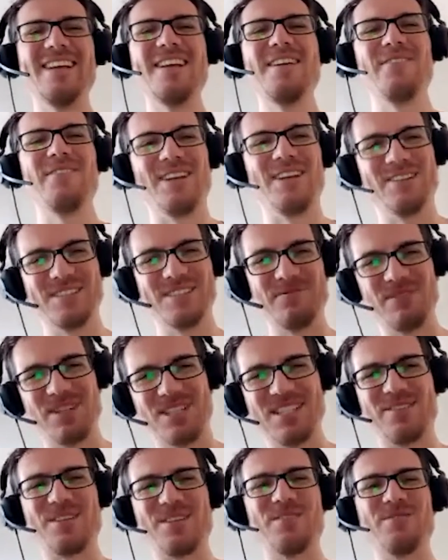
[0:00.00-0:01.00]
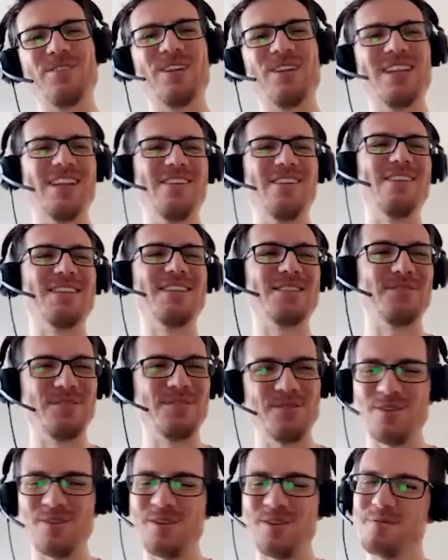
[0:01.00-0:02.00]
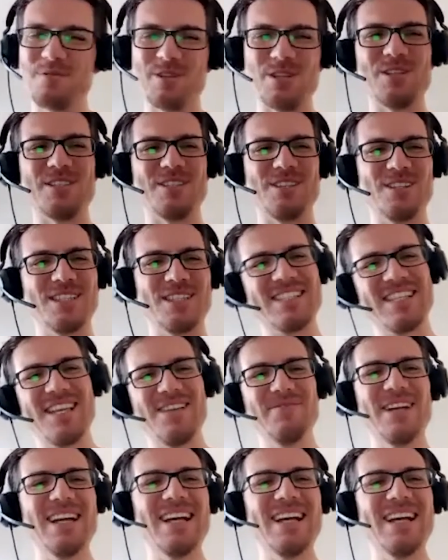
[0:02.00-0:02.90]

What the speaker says: because the perception for the rest of the people is not the same.